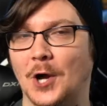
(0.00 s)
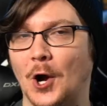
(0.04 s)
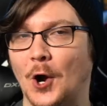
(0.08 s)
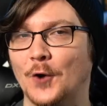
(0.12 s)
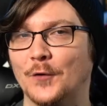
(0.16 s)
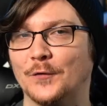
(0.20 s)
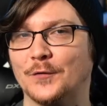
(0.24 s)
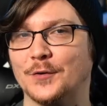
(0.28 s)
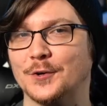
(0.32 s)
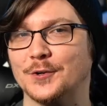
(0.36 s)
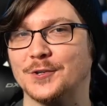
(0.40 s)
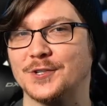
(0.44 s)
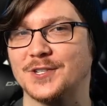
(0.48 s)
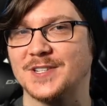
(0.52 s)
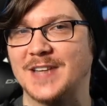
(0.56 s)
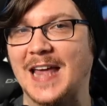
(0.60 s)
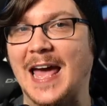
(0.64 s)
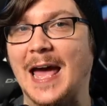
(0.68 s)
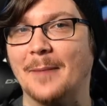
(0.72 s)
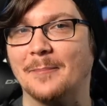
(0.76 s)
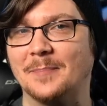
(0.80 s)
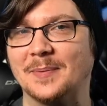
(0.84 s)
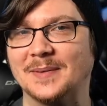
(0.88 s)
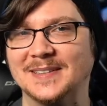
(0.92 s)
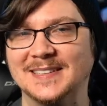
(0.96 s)
and
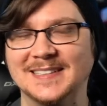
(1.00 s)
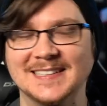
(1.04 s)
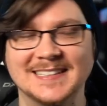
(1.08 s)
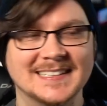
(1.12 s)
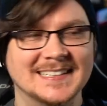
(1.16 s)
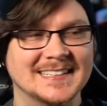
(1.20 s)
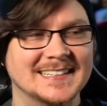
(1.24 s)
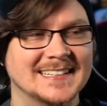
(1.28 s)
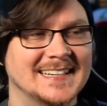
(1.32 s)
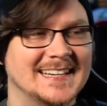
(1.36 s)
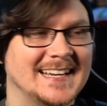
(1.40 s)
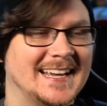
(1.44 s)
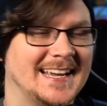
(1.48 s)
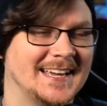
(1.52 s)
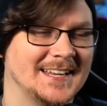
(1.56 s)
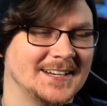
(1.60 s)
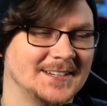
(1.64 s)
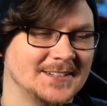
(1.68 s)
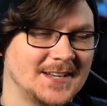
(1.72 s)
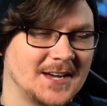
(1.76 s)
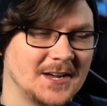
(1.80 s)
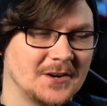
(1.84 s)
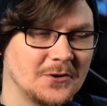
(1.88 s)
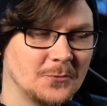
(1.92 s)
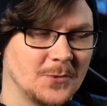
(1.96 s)
overstep in
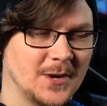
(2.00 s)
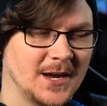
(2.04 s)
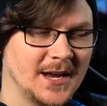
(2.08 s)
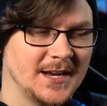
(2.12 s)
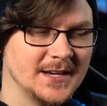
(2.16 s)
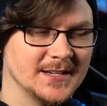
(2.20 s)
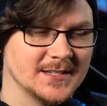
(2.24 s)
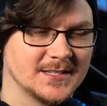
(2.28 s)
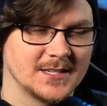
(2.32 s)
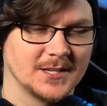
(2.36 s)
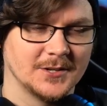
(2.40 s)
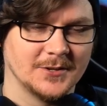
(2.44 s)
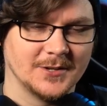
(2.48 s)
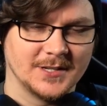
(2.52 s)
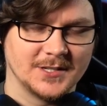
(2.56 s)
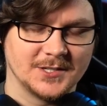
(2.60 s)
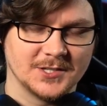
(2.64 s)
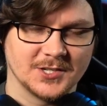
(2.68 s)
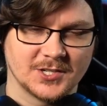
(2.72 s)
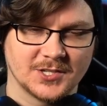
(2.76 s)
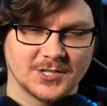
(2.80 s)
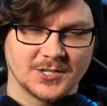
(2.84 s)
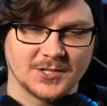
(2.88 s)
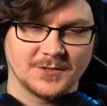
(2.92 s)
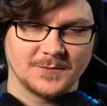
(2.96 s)
a lot of ways. So it
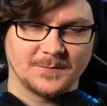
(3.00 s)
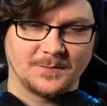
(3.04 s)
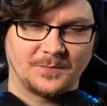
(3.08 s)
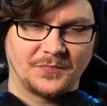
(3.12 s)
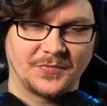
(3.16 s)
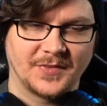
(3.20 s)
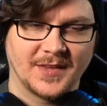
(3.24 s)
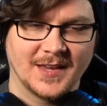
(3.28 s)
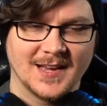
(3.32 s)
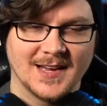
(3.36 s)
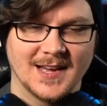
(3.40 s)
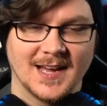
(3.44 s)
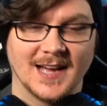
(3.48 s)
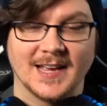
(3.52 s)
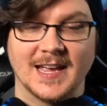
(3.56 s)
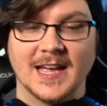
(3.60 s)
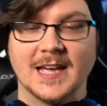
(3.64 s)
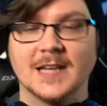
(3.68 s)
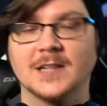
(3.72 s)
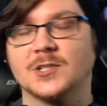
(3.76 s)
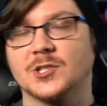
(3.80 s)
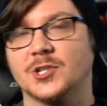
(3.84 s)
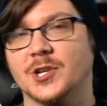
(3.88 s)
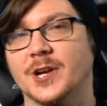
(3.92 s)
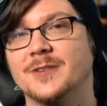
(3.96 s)
just,
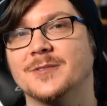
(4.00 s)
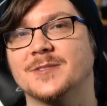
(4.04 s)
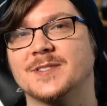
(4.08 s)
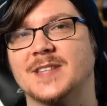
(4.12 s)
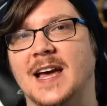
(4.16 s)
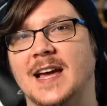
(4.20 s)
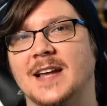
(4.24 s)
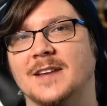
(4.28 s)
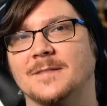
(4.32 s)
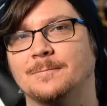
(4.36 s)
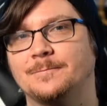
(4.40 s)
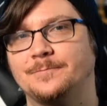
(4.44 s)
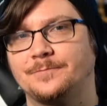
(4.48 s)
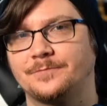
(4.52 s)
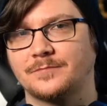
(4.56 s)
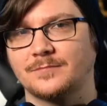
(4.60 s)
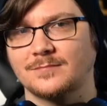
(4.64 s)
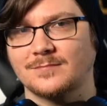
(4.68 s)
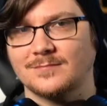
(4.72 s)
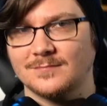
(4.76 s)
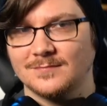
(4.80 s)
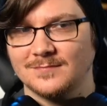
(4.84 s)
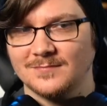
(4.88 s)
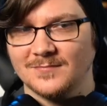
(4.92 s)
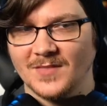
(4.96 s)
again, shows that
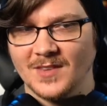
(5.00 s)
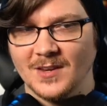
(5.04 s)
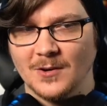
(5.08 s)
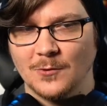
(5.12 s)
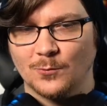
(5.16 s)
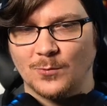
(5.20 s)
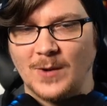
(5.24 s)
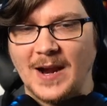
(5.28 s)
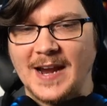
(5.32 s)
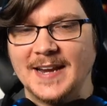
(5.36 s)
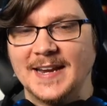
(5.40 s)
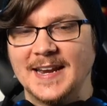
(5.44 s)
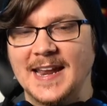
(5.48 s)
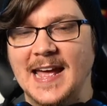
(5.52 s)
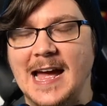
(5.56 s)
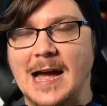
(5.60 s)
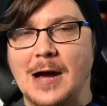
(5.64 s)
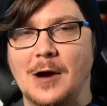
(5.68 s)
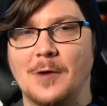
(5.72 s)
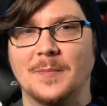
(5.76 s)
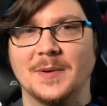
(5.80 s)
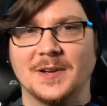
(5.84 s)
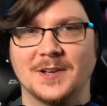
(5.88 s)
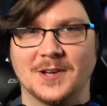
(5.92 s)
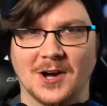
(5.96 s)
right
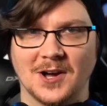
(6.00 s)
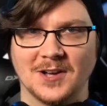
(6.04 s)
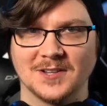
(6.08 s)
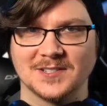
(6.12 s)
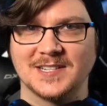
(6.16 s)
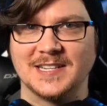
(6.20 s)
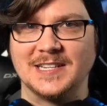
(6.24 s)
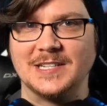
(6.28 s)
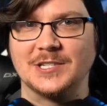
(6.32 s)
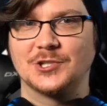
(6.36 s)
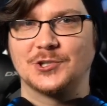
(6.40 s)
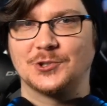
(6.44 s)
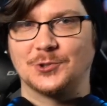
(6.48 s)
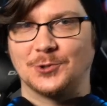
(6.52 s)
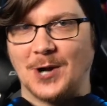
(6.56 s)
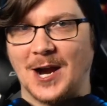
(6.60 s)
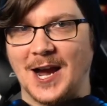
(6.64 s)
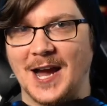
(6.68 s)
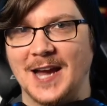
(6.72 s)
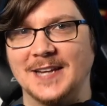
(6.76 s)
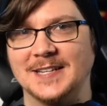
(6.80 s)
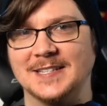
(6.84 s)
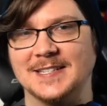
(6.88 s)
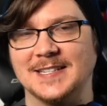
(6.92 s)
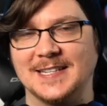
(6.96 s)
now, because he's
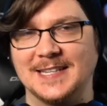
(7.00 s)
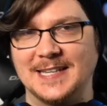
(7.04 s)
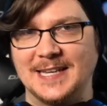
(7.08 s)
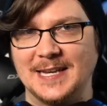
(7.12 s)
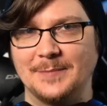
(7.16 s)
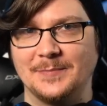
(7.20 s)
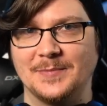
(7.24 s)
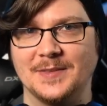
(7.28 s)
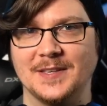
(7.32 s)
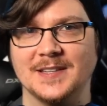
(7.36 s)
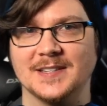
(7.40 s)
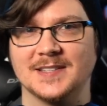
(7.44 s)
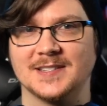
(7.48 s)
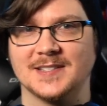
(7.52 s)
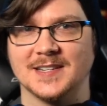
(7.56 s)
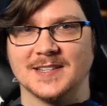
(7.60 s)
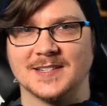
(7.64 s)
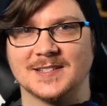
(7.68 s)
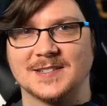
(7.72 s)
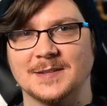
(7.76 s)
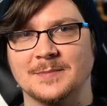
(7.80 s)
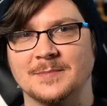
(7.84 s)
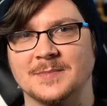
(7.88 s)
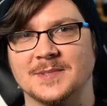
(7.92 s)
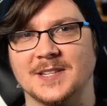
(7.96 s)
trying to keep these
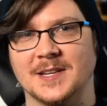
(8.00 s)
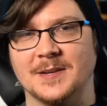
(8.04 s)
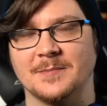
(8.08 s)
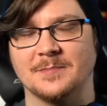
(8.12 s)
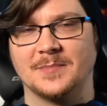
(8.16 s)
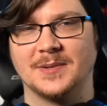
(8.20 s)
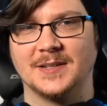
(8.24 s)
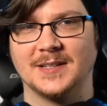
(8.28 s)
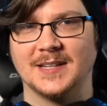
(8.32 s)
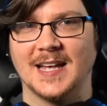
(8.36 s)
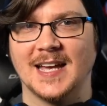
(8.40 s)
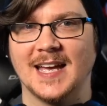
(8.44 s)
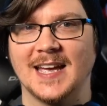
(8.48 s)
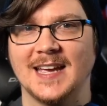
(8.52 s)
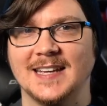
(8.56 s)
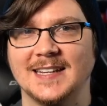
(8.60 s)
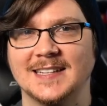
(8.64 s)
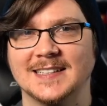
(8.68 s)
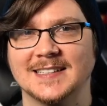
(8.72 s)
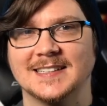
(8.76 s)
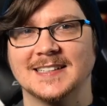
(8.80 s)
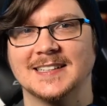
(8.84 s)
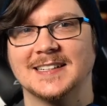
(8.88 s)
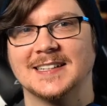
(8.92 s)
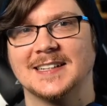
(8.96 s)
systems in
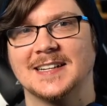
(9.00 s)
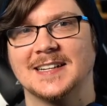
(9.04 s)
play